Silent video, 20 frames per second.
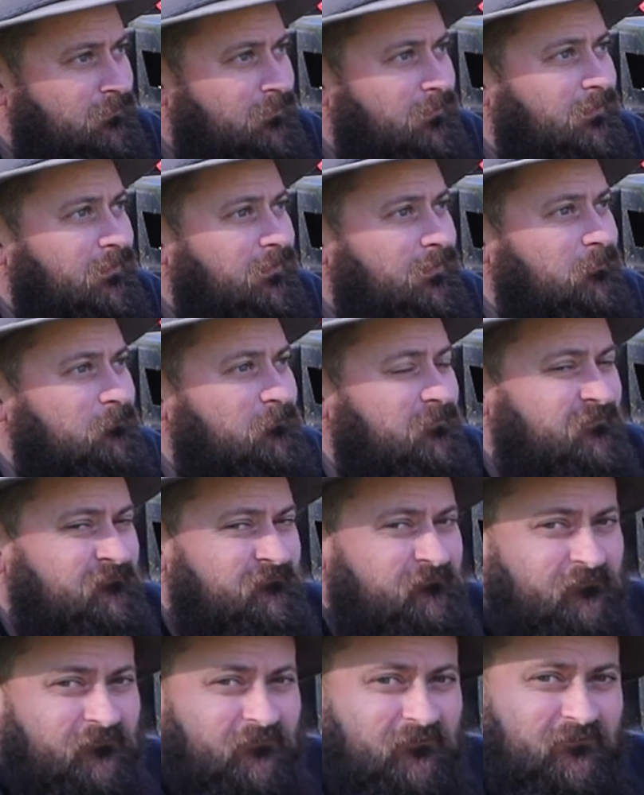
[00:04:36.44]

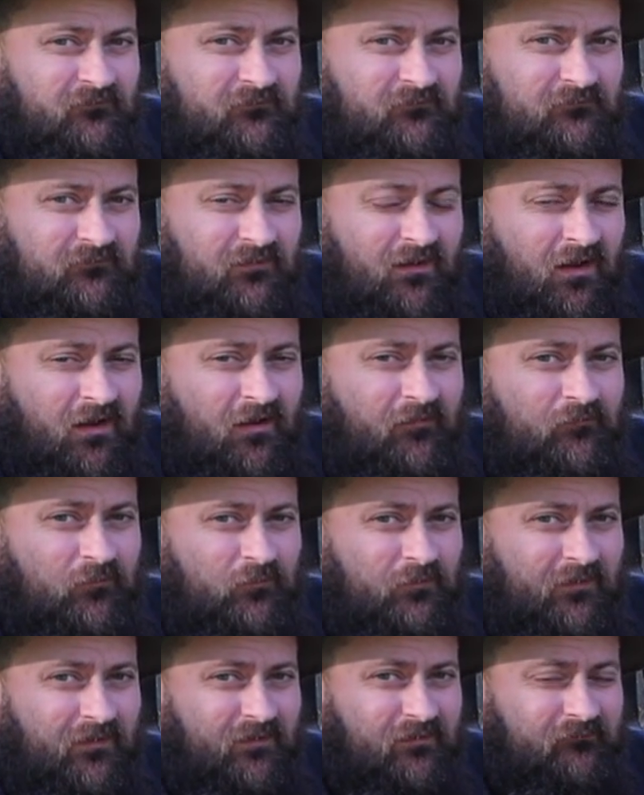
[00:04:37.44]
And for
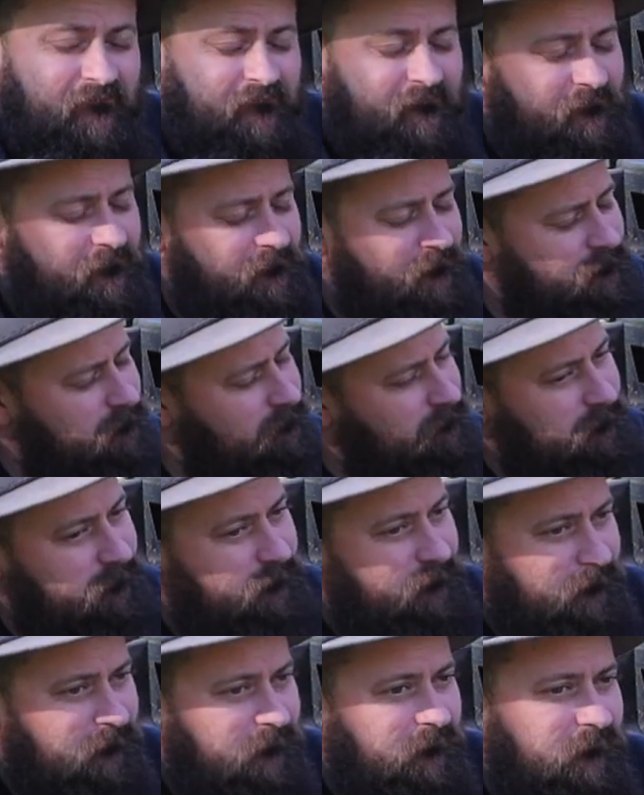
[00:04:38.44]
$100,
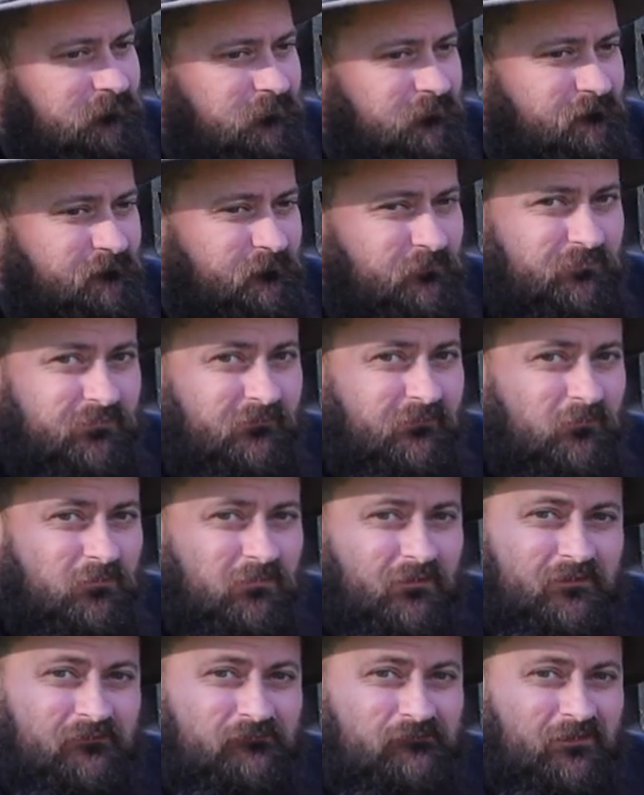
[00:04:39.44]
it's pretty
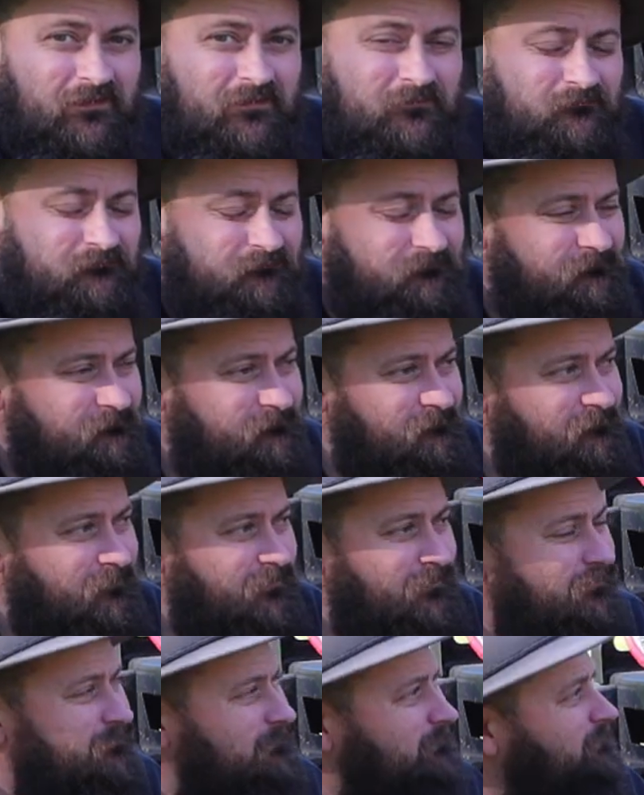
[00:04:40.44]
bloody cheap.
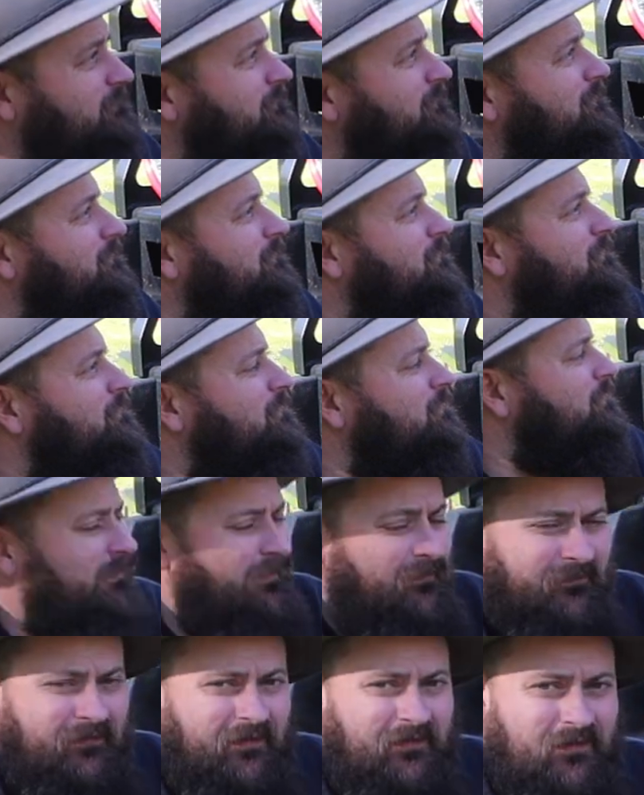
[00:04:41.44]
So,
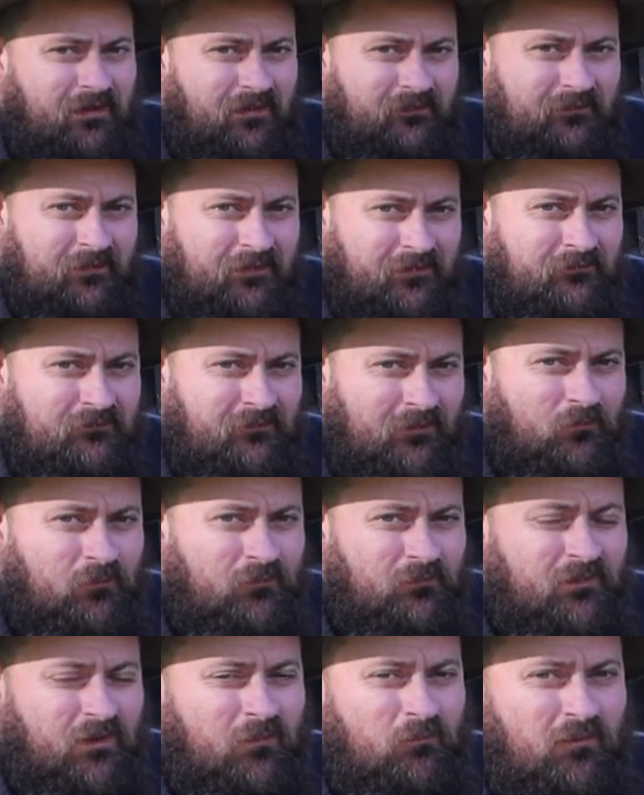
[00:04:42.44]
but they
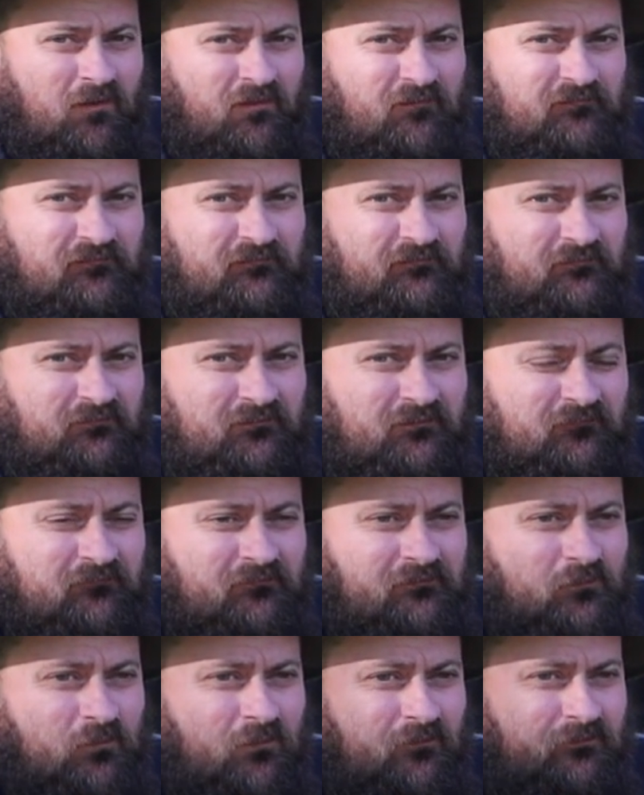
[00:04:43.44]
will come off. I
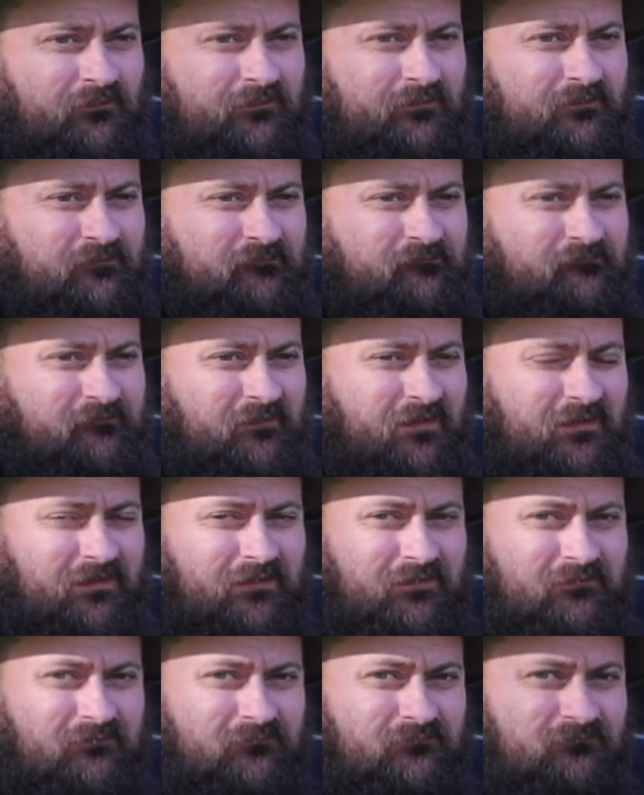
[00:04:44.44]
really want the
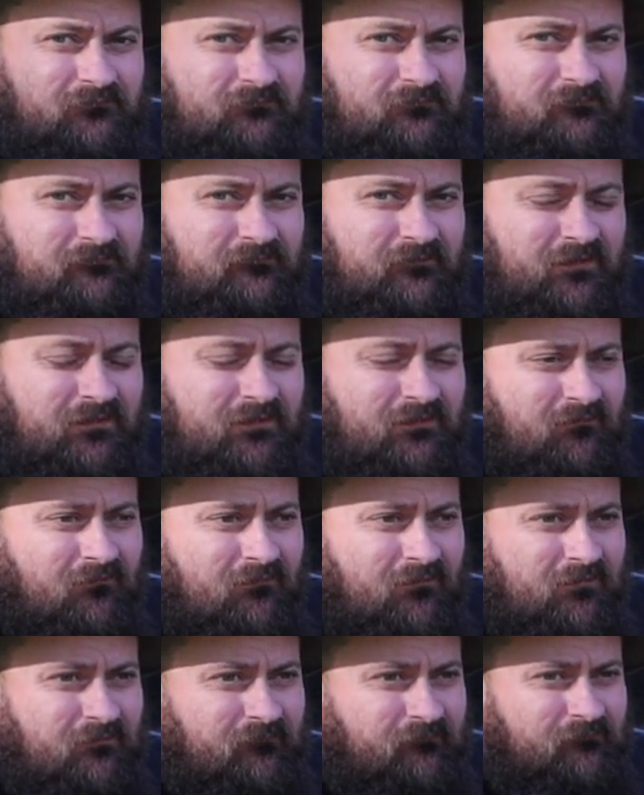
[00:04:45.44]
steady
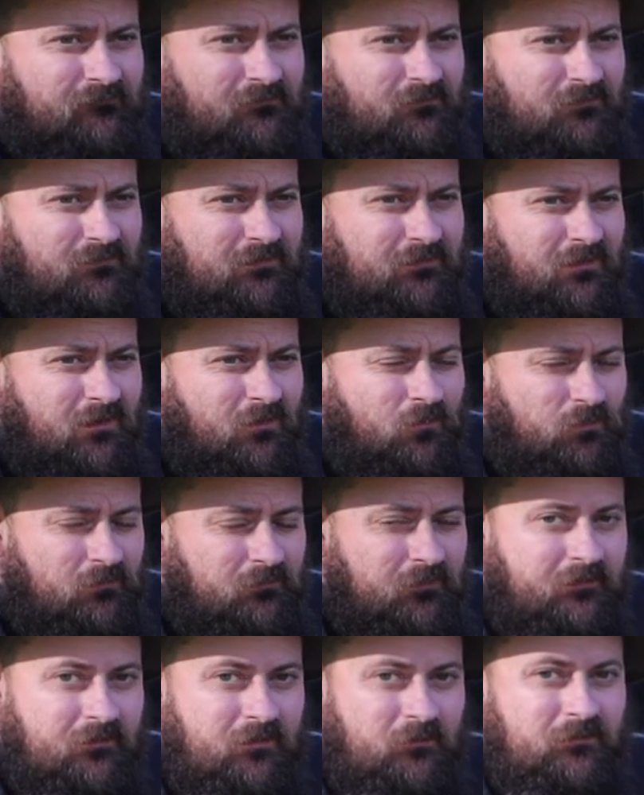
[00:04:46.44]
lights, so I
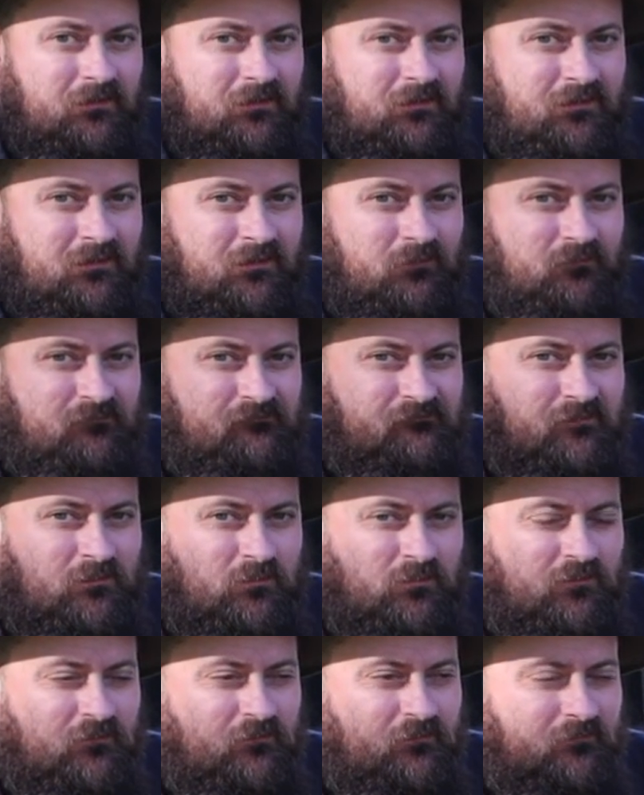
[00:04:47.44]
will end up getting them at
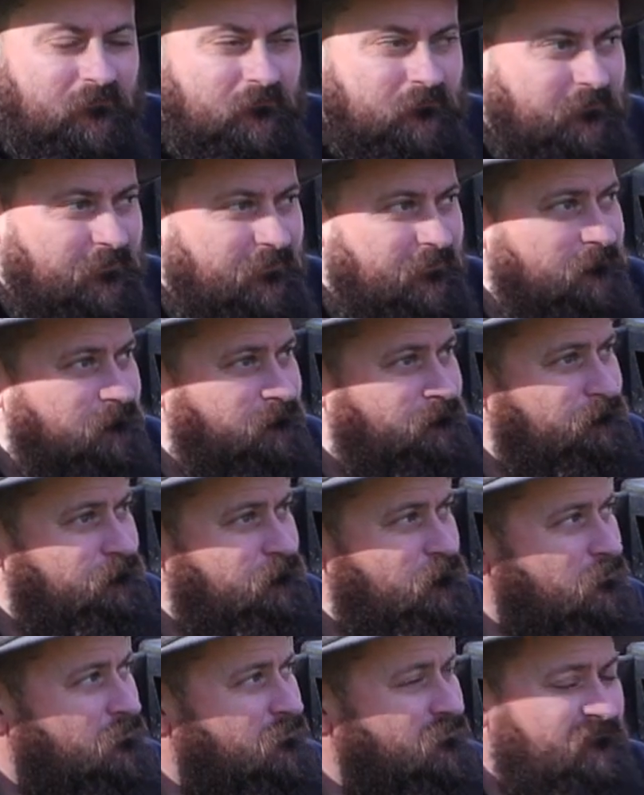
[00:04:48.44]
some point. But
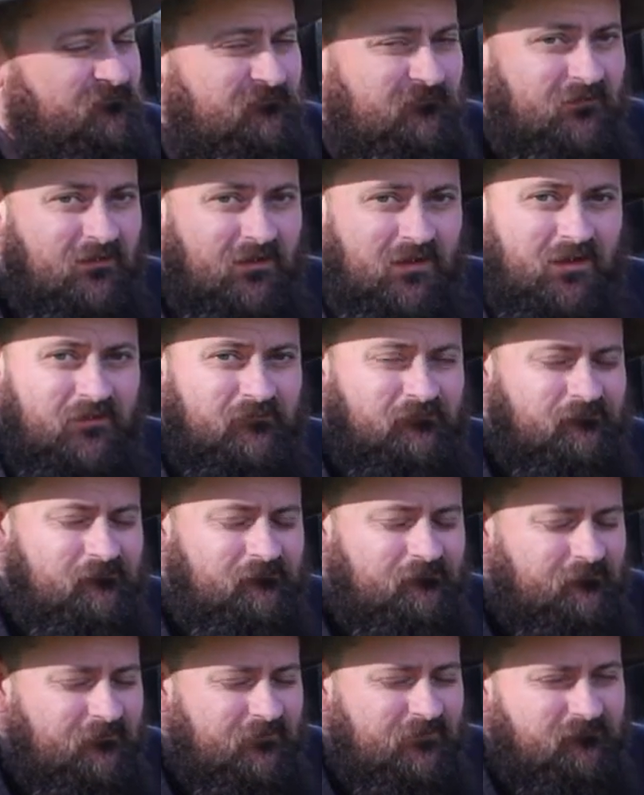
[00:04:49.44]
for now, it's
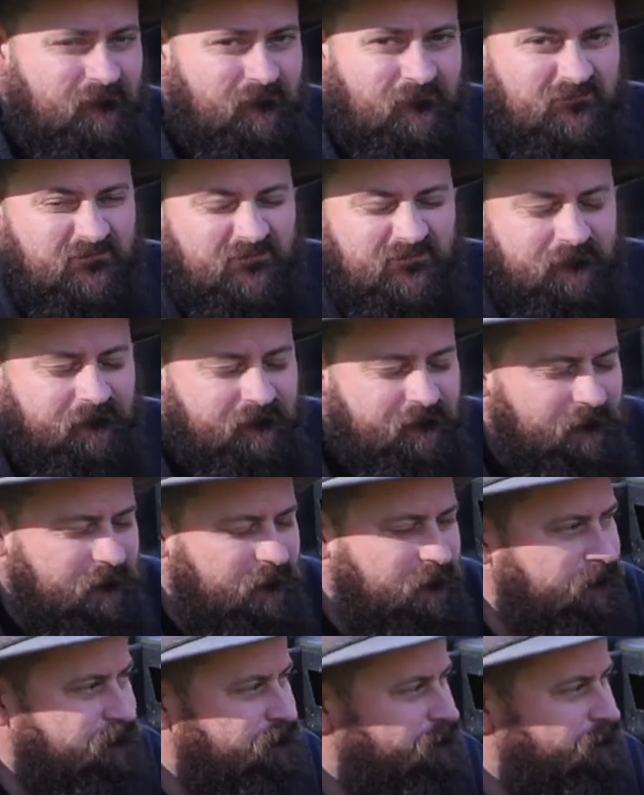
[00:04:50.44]
just these on there. So